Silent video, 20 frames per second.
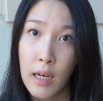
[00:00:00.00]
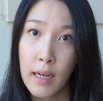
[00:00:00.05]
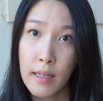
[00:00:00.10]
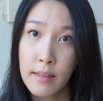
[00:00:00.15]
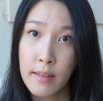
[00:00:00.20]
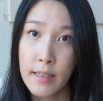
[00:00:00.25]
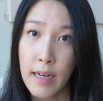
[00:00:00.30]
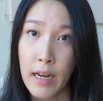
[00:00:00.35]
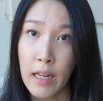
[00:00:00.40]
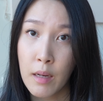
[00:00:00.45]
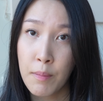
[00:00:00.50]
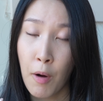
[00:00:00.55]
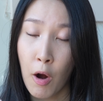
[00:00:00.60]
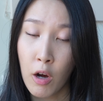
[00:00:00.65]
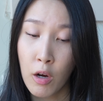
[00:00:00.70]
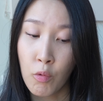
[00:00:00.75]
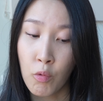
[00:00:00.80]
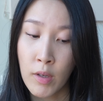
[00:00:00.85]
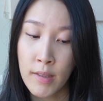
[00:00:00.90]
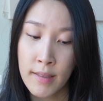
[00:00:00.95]
aesthetic
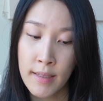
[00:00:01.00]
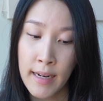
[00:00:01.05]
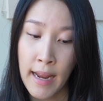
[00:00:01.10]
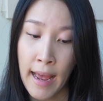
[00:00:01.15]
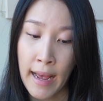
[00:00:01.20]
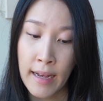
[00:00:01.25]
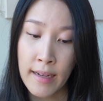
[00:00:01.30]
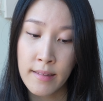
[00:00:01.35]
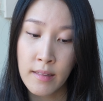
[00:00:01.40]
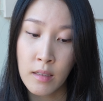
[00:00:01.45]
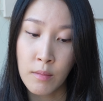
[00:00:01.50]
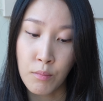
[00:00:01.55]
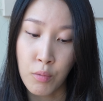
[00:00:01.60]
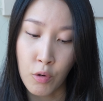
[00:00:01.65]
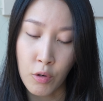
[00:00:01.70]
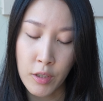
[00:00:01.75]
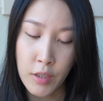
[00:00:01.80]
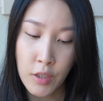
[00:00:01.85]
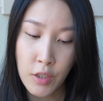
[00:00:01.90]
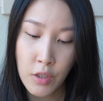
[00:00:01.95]
part wasn't as
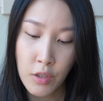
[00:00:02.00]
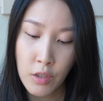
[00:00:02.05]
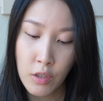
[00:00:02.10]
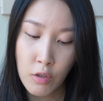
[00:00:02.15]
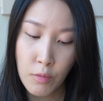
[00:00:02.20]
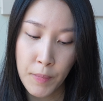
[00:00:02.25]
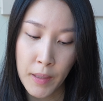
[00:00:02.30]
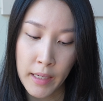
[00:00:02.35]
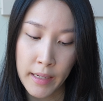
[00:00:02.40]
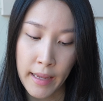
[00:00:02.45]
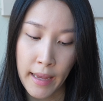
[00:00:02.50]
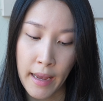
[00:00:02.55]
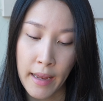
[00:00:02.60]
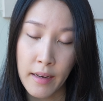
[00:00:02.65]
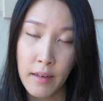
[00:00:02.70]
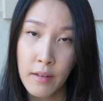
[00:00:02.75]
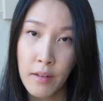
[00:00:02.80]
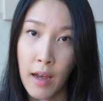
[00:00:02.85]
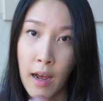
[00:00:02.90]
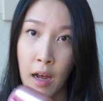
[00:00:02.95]
important to you. But
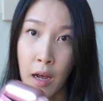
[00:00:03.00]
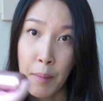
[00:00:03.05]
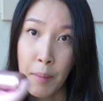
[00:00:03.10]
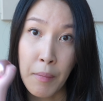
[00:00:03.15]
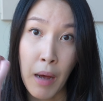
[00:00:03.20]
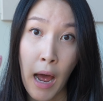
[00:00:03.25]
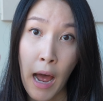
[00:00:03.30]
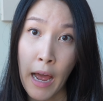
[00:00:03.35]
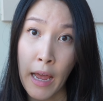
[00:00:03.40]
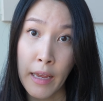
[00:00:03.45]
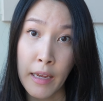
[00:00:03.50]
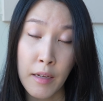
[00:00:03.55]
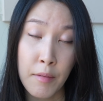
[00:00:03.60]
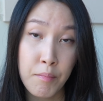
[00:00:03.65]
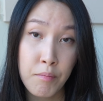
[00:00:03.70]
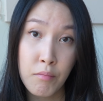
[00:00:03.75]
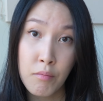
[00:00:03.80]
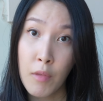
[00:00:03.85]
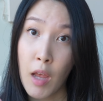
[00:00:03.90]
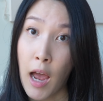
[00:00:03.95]
again, I
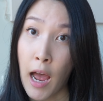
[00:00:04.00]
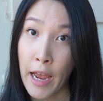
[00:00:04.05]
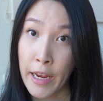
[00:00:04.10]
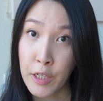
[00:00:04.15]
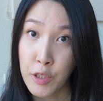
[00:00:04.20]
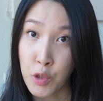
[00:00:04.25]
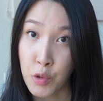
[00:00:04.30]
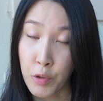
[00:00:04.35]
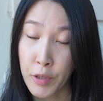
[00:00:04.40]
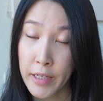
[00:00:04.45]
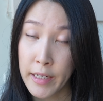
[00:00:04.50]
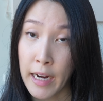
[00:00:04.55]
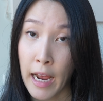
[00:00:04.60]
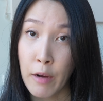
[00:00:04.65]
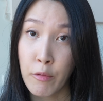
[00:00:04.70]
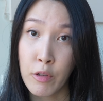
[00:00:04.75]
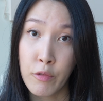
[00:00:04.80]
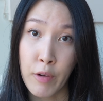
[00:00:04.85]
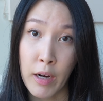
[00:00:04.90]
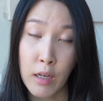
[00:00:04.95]
enjoy it. I
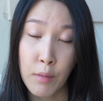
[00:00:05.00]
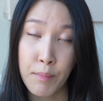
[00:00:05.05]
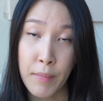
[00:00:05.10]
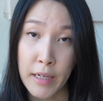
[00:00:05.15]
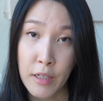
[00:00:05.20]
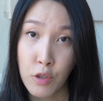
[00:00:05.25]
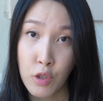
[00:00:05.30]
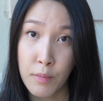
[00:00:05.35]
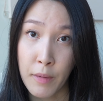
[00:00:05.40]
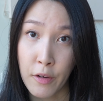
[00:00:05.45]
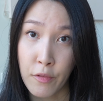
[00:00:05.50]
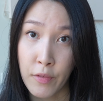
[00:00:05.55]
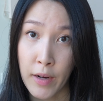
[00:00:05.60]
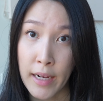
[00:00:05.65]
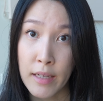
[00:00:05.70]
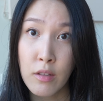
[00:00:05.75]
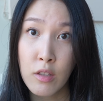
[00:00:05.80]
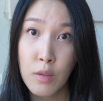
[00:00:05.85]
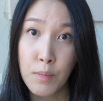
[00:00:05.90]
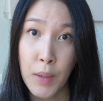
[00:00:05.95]
would recommend it to my
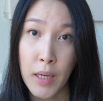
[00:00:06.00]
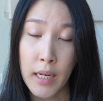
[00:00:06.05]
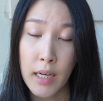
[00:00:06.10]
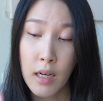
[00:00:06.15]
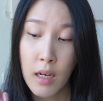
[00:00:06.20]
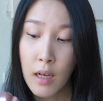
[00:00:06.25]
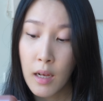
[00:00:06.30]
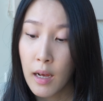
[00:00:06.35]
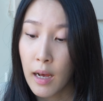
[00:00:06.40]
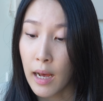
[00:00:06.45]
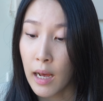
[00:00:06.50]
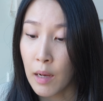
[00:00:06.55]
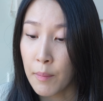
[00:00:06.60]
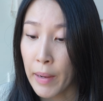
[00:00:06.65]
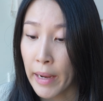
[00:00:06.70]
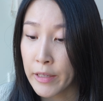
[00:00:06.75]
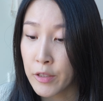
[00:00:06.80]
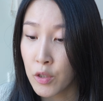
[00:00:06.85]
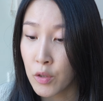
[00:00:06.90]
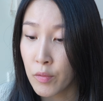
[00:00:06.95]
friends, but
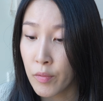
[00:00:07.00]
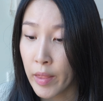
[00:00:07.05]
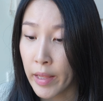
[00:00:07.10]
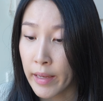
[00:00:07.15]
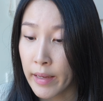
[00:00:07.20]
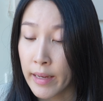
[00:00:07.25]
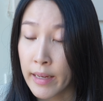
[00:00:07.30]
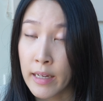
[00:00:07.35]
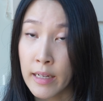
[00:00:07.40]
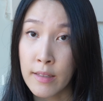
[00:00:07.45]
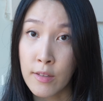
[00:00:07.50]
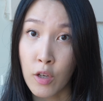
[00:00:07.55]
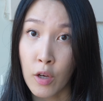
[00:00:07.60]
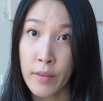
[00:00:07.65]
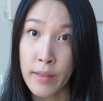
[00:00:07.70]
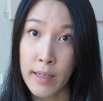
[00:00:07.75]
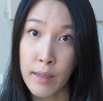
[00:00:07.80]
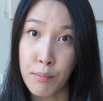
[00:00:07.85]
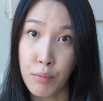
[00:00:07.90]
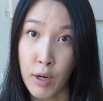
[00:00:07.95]
I do think it is
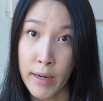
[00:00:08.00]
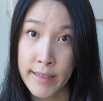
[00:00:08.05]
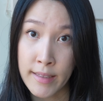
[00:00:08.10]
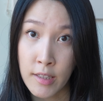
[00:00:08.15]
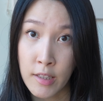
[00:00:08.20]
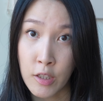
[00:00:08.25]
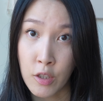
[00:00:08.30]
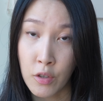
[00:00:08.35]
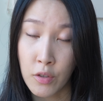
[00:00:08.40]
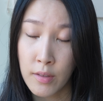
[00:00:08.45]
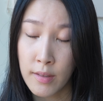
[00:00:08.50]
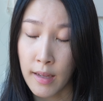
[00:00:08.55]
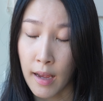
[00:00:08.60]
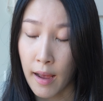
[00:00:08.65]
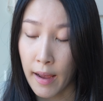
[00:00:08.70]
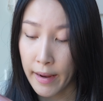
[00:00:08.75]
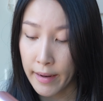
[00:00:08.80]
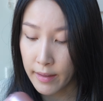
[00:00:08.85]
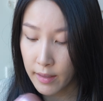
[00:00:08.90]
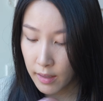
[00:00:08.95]
on the pricier
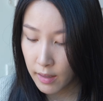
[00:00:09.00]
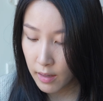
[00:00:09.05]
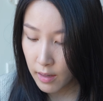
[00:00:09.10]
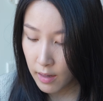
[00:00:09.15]
side.